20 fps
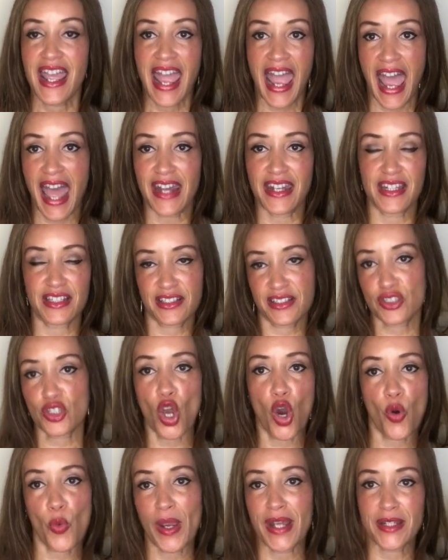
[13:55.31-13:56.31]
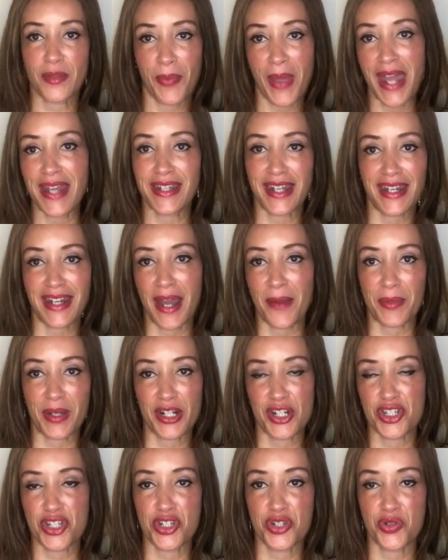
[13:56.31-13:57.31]
and is so independent and I'm going
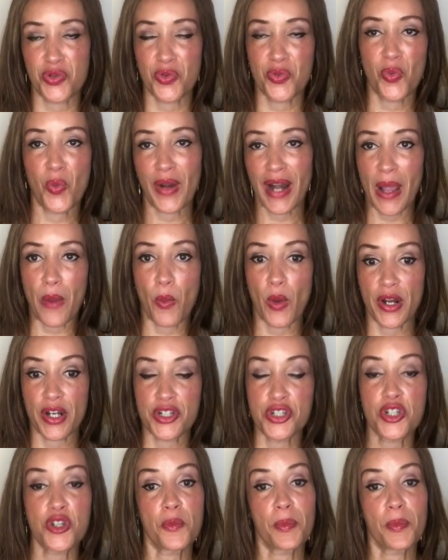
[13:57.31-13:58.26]
to do what I want to do.